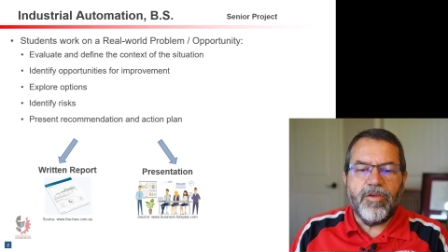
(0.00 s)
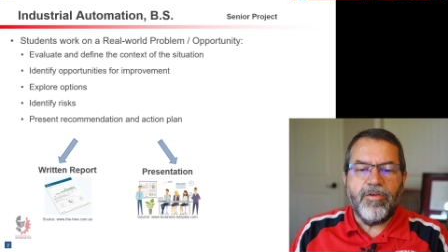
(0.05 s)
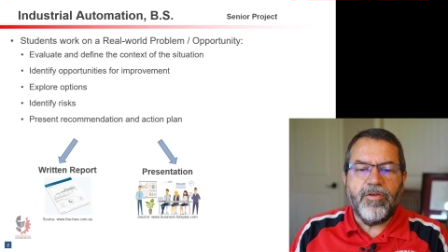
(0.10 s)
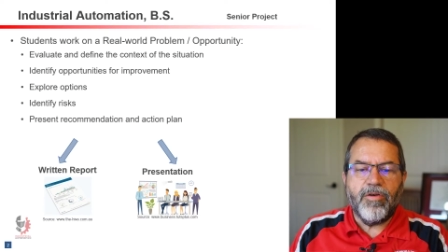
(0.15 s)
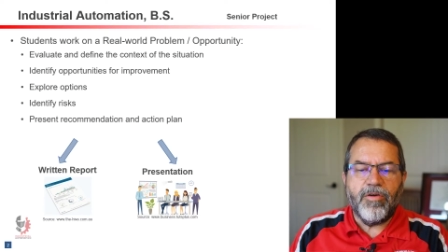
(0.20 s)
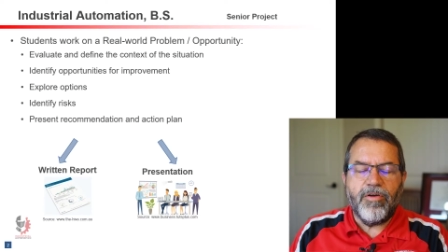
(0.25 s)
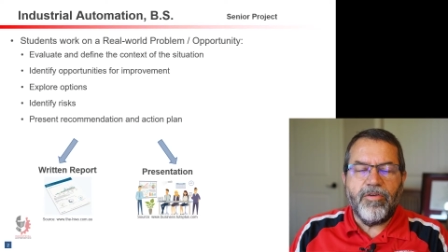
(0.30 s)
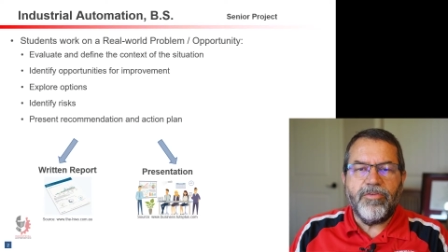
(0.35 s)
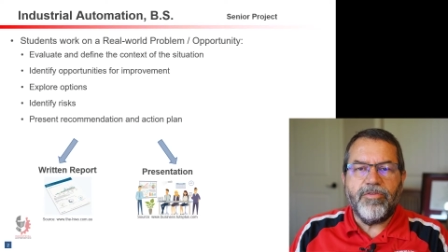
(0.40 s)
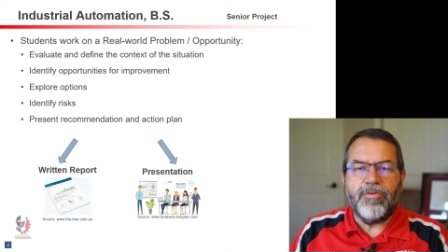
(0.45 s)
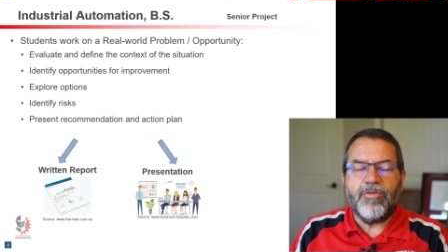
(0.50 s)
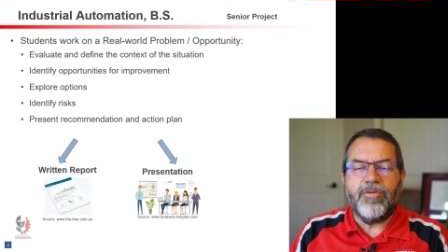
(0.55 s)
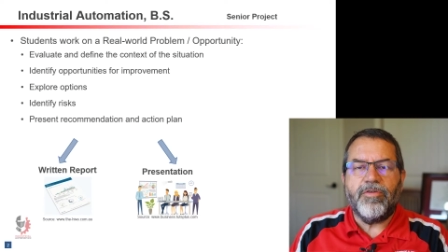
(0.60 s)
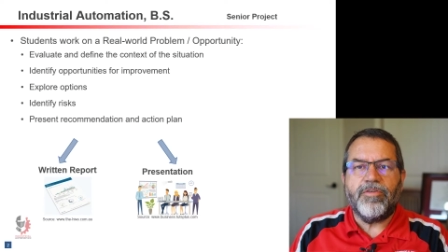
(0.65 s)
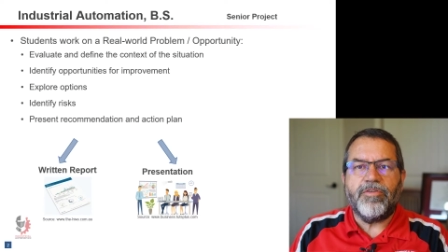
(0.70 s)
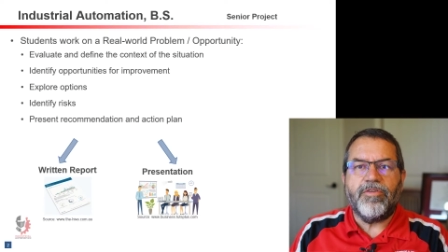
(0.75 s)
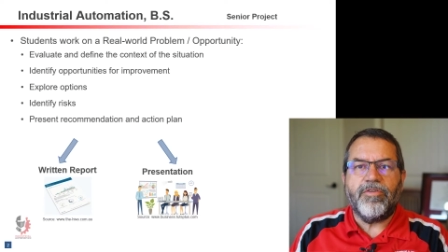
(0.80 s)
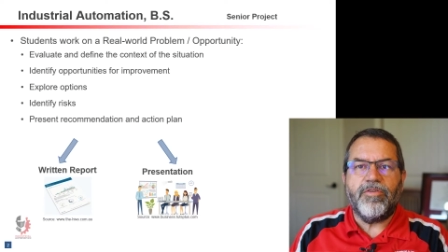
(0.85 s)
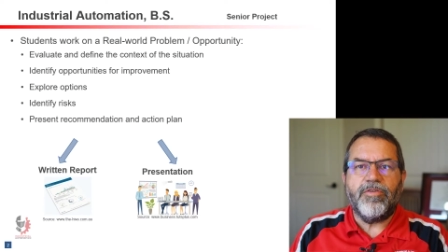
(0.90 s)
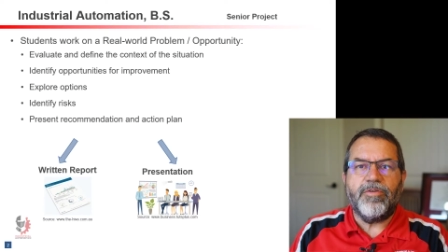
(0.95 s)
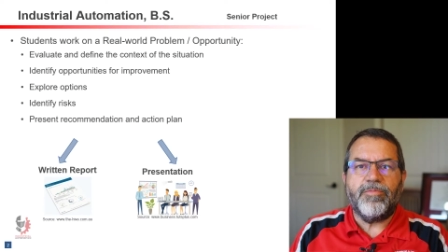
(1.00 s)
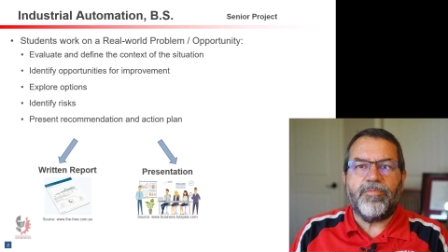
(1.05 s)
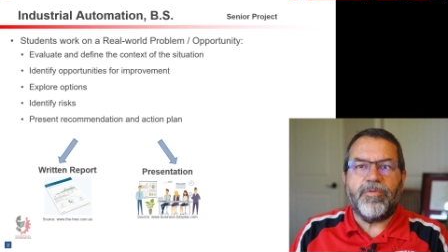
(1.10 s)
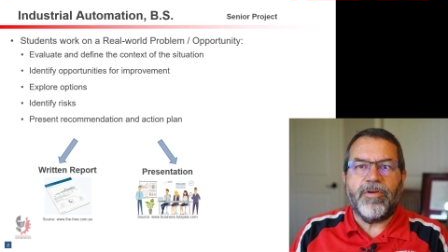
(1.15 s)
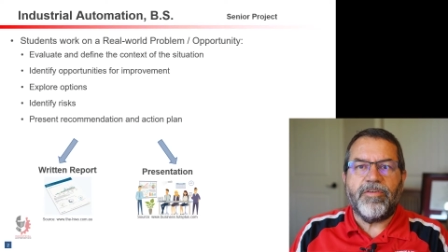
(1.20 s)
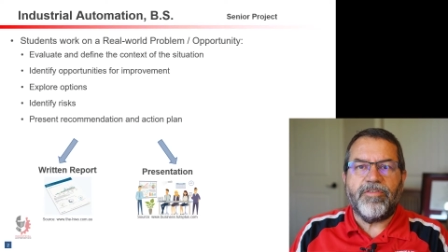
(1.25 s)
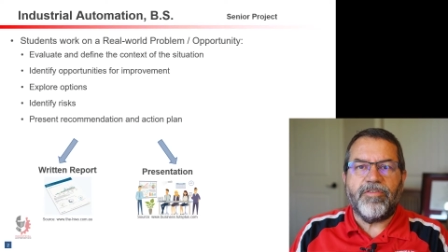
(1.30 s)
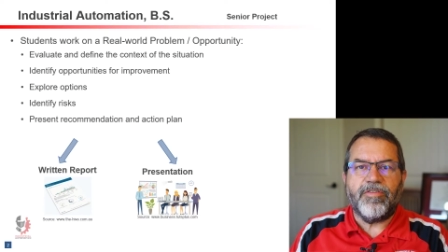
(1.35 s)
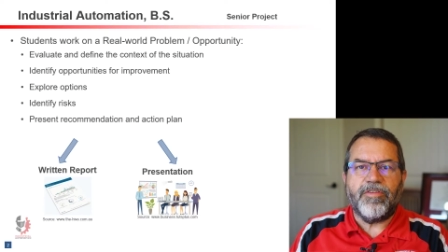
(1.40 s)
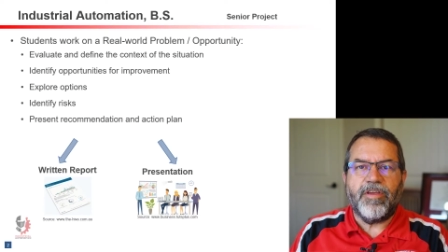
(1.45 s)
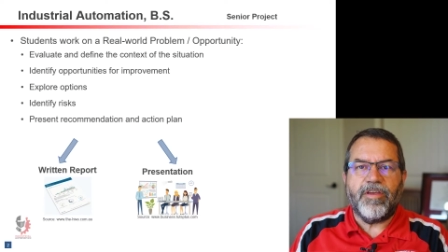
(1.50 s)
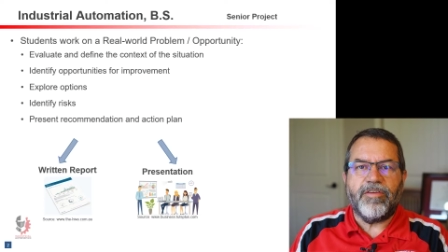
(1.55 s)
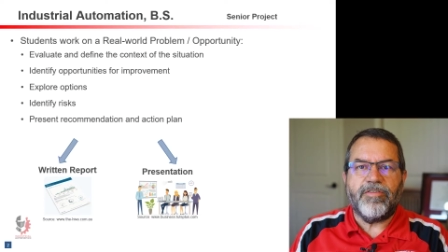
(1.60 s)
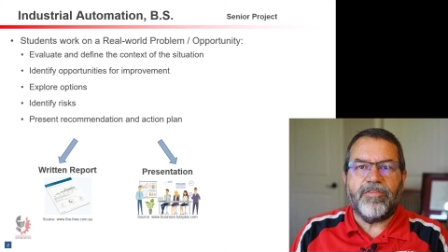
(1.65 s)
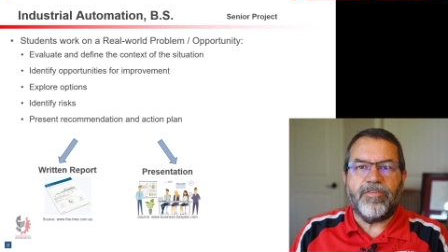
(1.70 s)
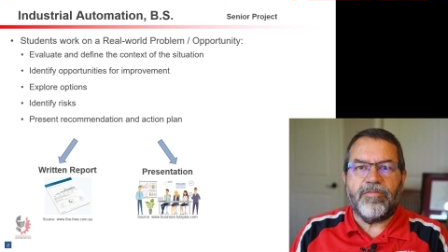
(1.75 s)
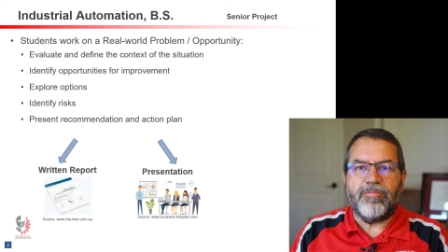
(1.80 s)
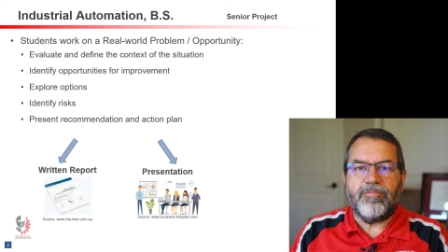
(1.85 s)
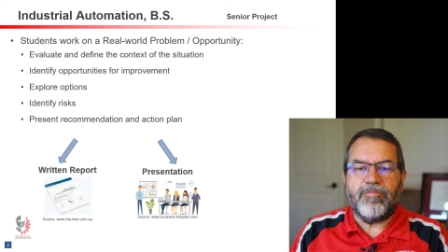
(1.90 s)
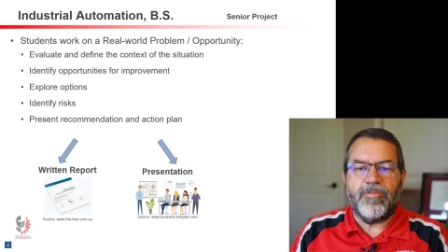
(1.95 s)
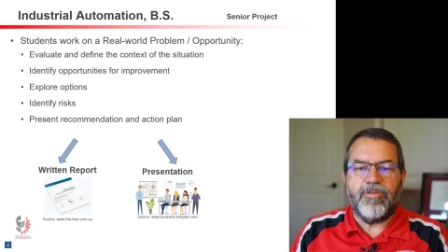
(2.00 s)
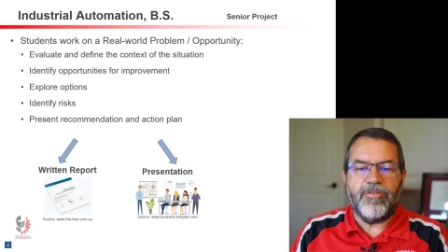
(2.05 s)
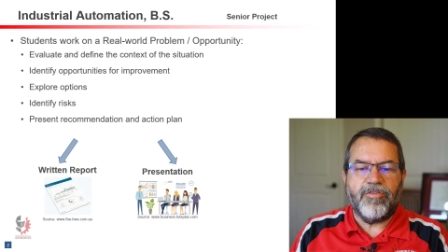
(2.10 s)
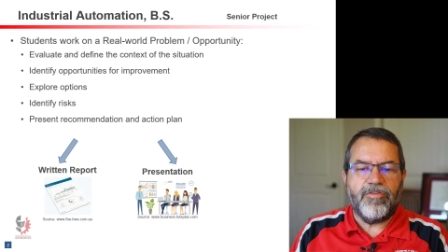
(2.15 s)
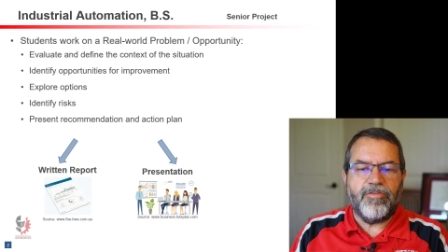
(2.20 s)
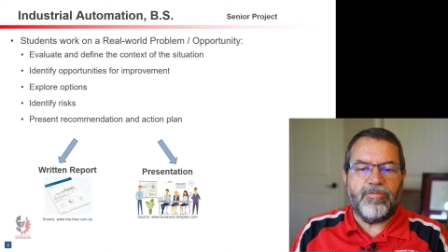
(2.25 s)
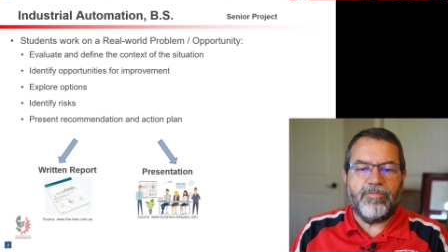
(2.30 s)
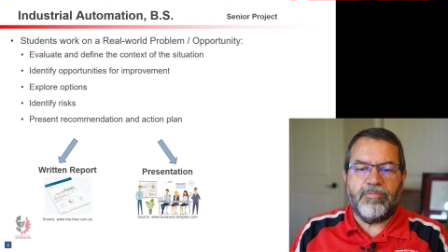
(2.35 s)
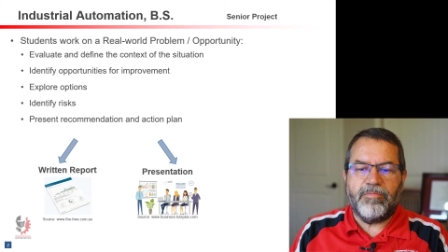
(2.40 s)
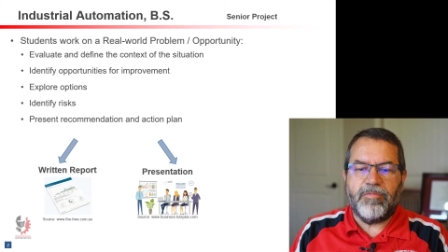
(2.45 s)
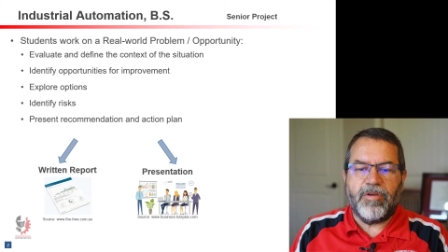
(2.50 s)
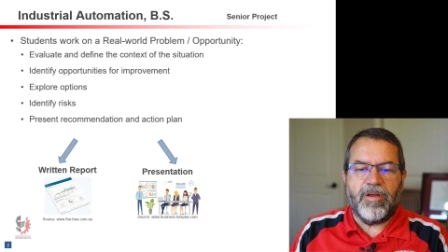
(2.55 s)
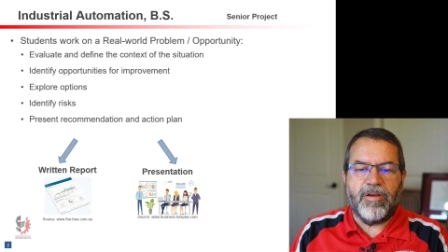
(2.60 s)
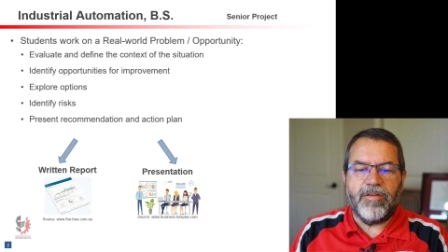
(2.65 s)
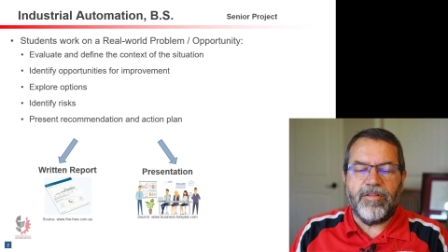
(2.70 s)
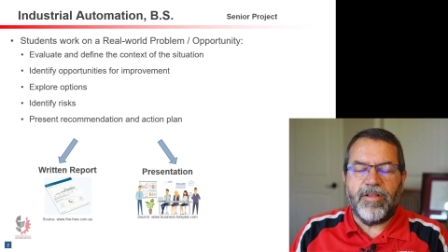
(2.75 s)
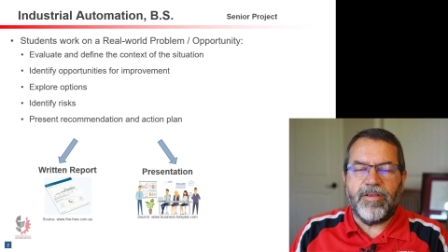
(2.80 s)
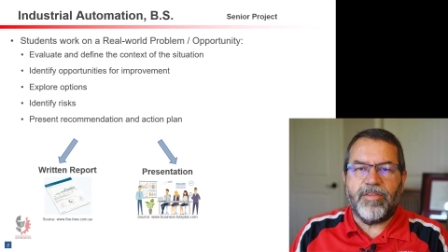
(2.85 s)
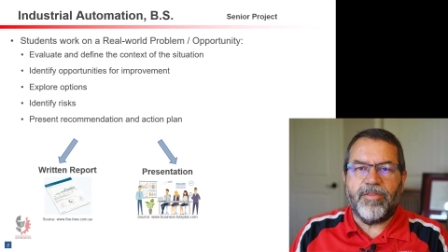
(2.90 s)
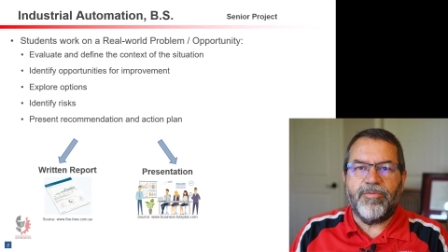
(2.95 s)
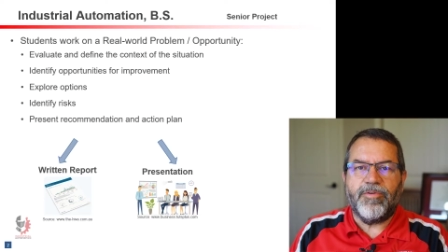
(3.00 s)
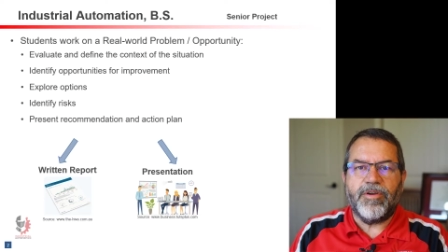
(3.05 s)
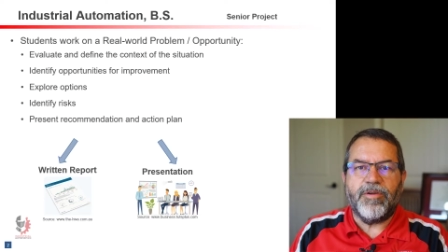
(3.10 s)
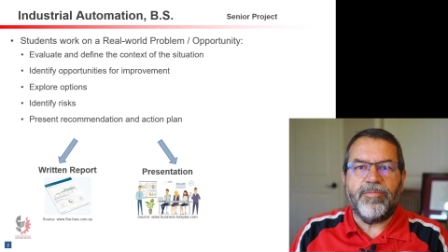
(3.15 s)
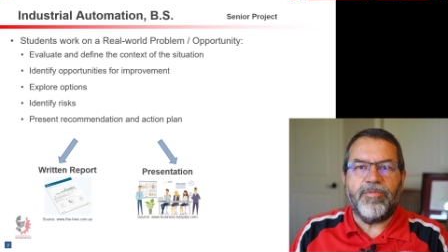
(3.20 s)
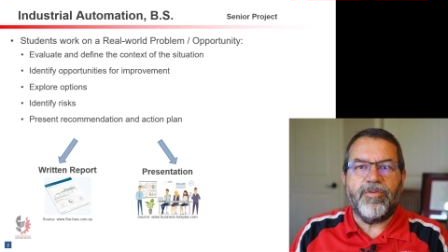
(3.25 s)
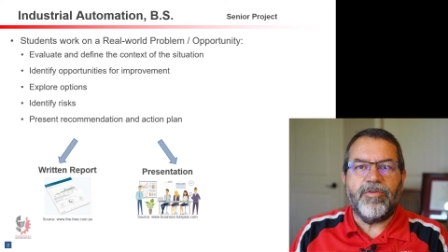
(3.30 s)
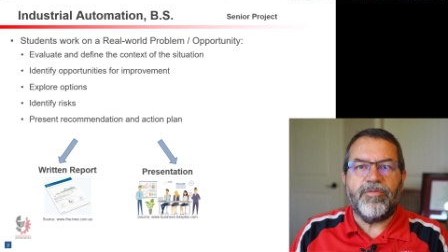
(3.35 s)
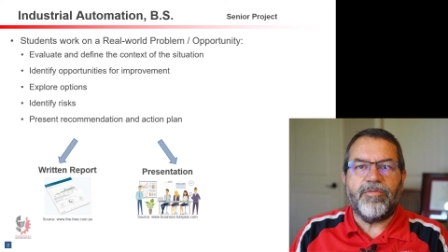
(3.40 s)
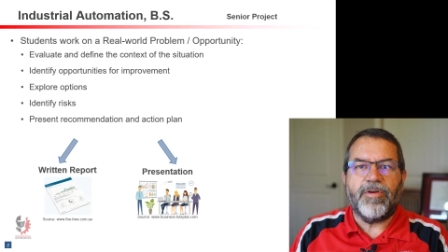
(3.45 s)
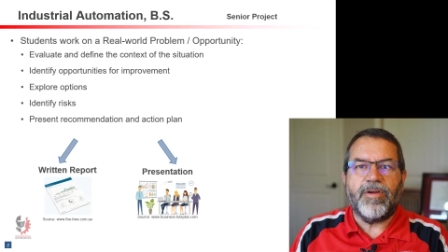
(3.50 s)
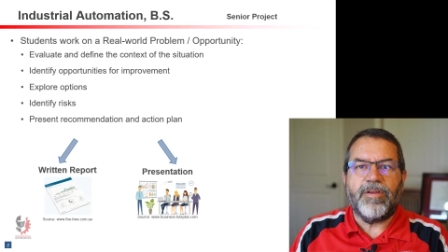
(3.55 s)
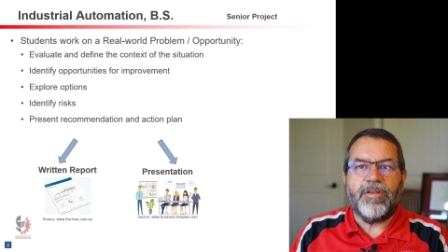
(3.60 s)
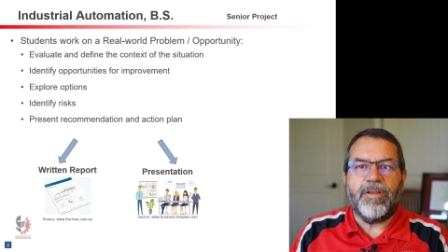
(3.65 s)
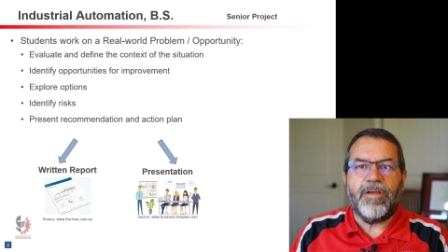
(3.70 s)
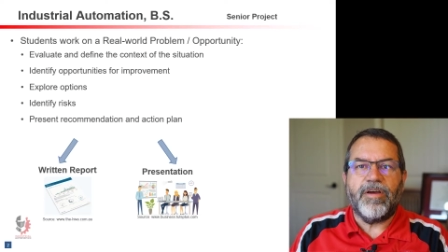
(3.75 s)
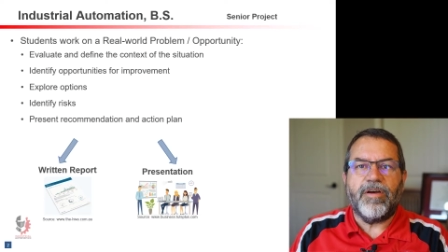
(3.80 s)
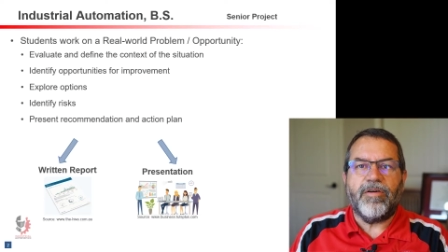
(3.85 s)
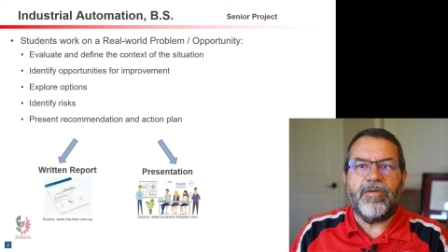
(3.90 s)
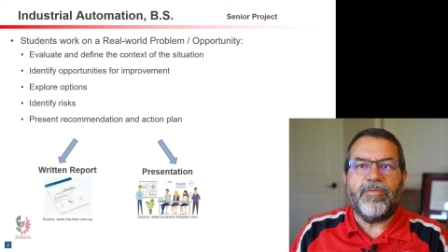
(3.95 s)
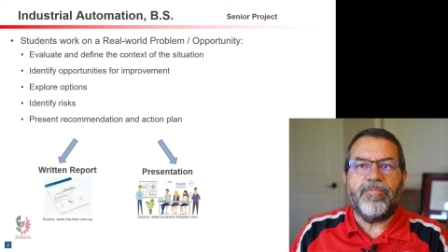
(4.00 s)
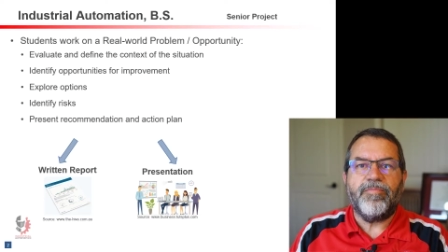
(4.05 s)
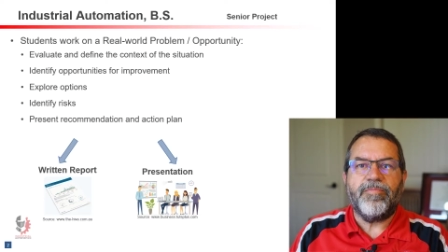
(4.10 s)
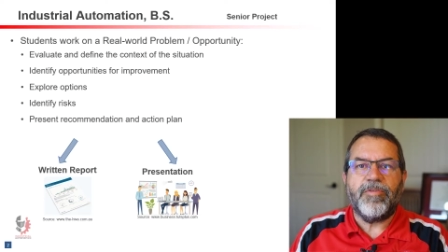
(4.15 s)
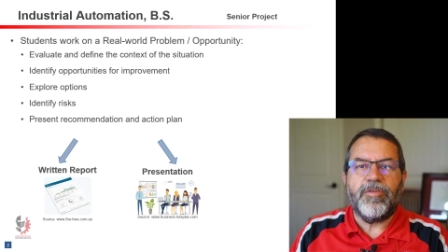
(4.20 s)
You're also going to do a presentation, just kind of like the one I'm doing right now.